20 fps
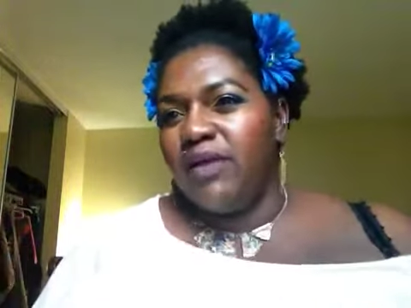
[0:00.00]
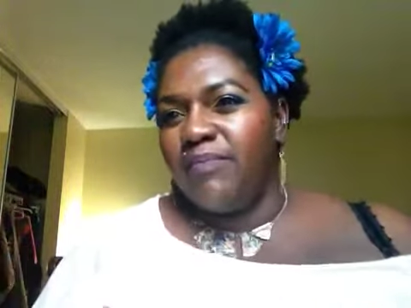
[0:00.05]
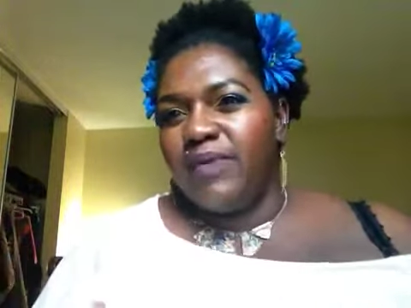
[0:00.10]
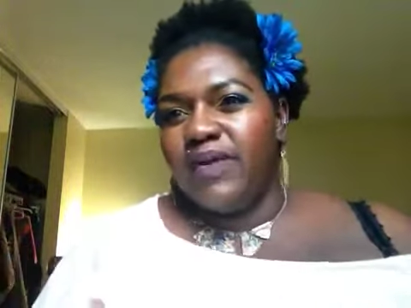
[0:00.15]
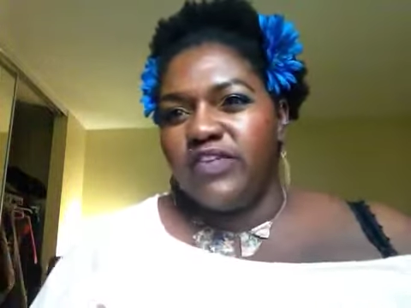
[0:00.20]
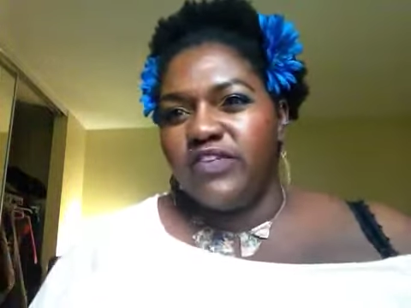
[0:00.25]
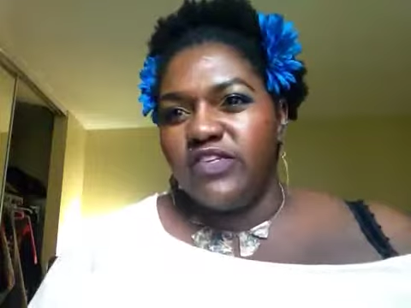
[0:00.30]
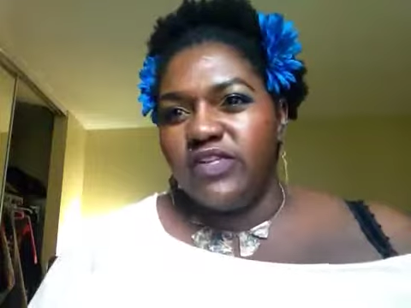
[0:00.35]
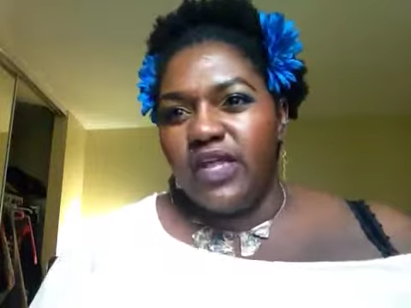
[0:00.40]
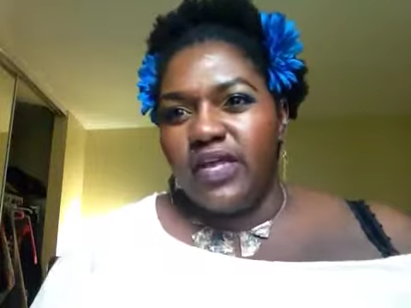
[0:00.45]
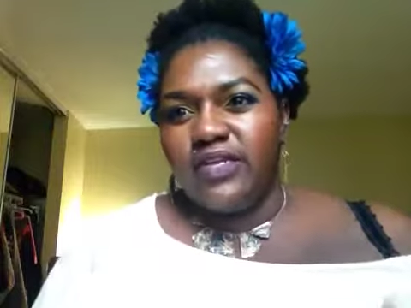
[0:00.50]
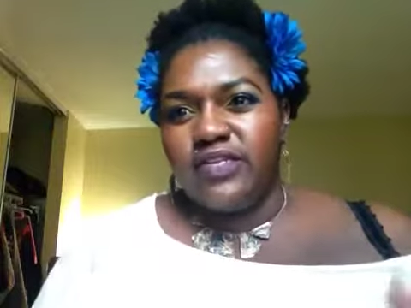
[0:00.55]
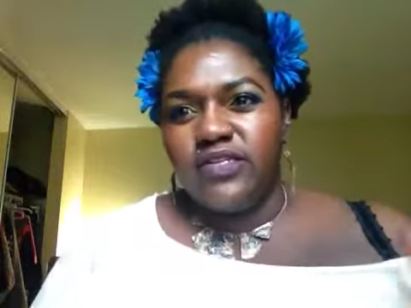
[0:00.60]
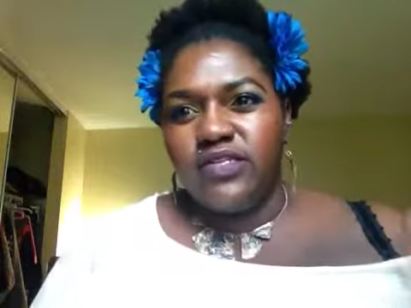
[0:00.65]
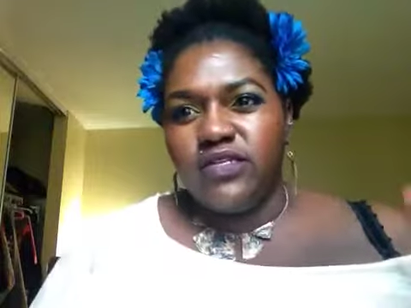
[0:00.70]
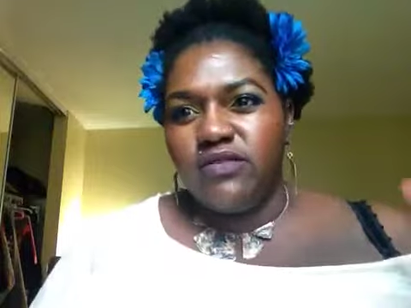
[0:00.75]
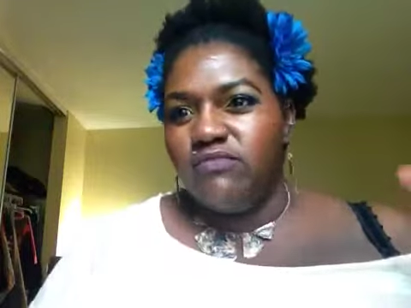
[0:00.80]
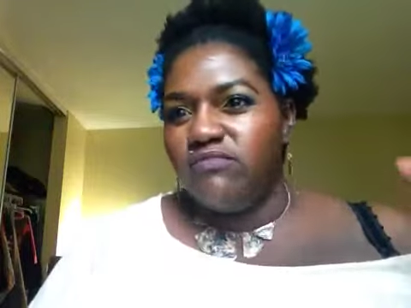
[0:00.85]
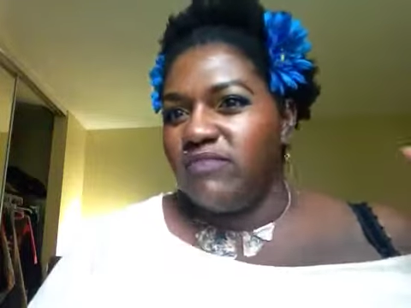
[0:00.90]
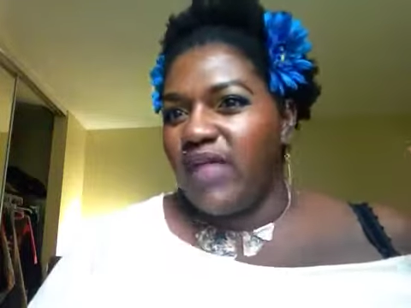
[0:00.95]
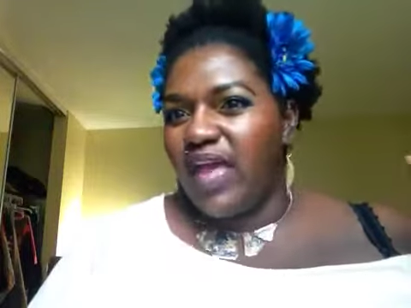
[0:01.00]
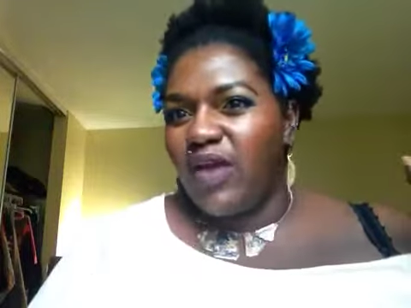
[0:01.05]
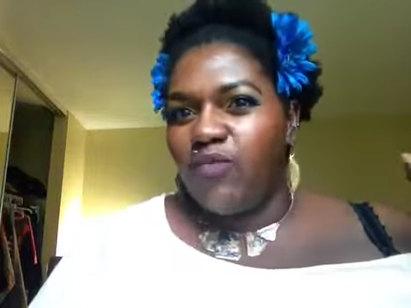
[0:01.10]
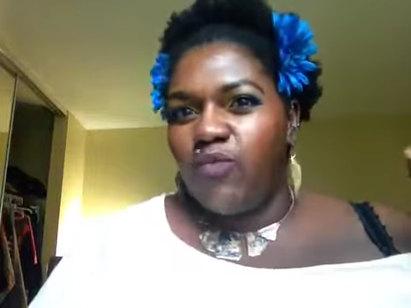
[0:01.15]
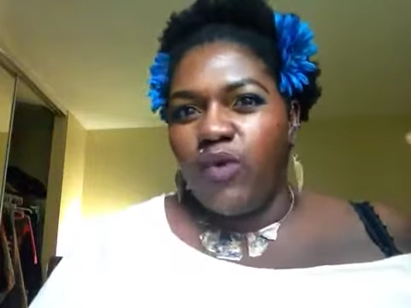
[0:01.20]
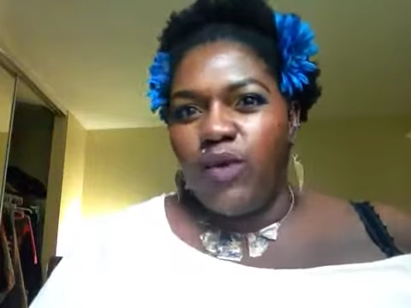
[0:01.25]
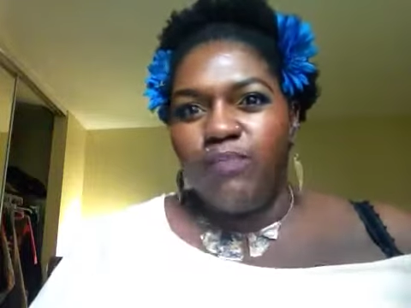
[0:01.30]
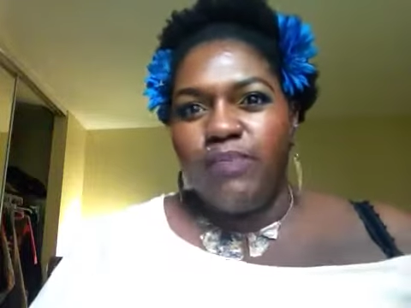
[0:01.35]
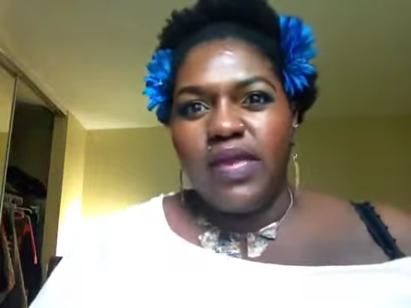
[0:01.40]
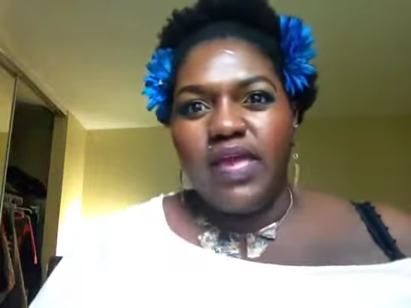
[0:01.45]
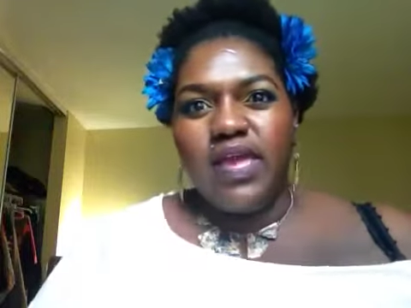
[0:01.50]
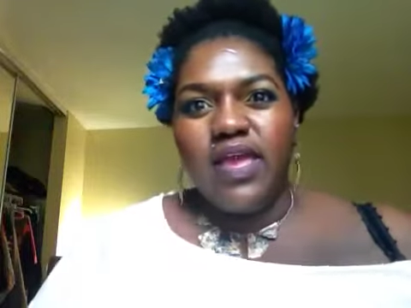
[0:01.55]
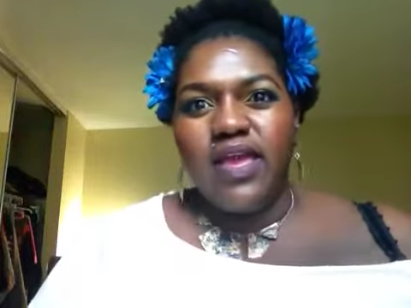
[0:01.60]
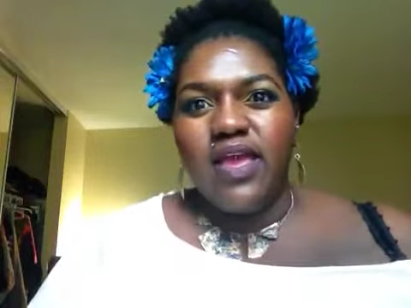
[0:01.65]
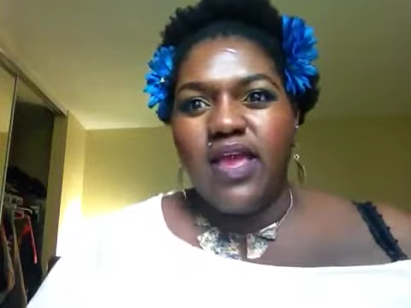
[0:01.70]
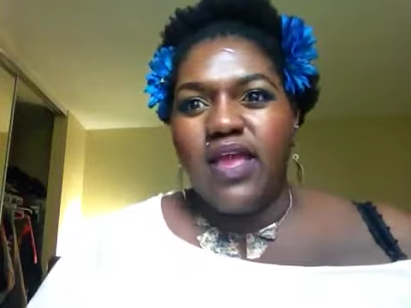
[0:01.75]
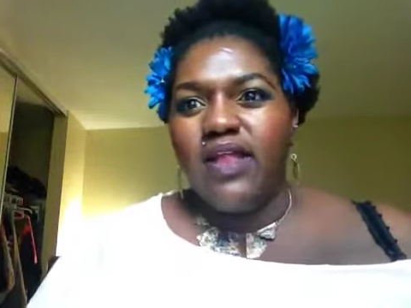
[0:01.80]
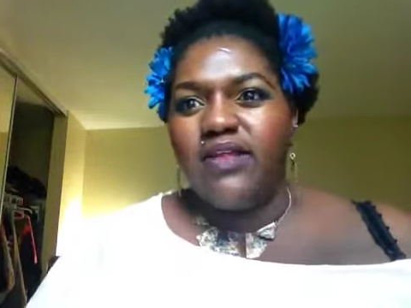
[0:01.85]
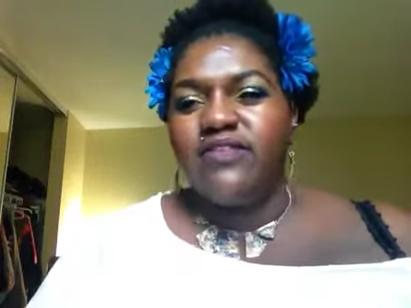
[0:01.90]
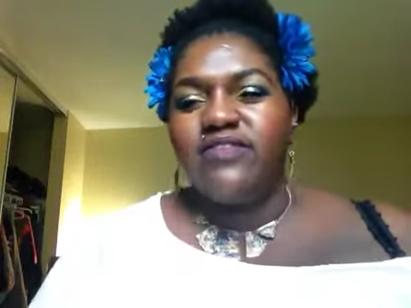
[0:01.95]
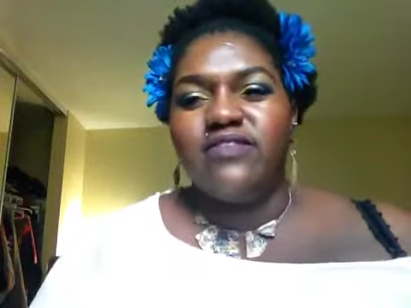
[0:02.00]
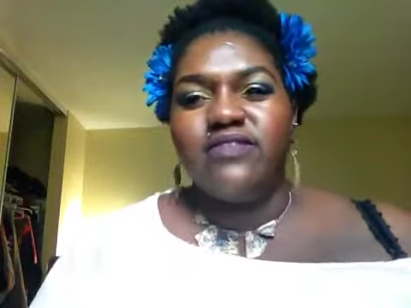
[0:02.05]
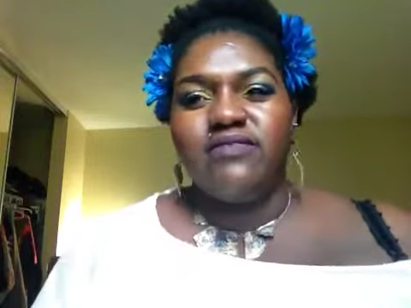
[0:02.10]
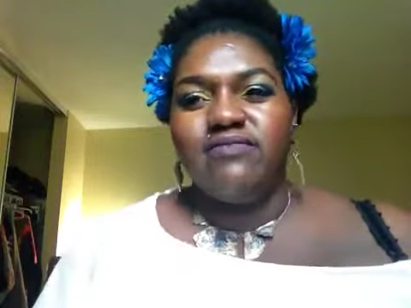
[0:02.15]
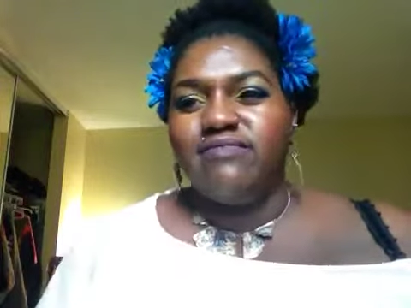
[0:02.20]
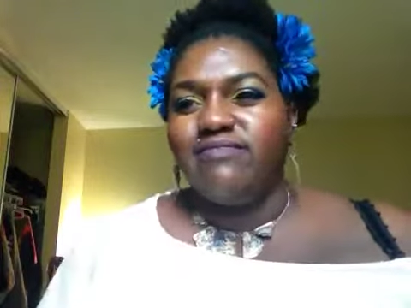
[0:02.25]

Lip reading: a bunch of like Wimpy Kid,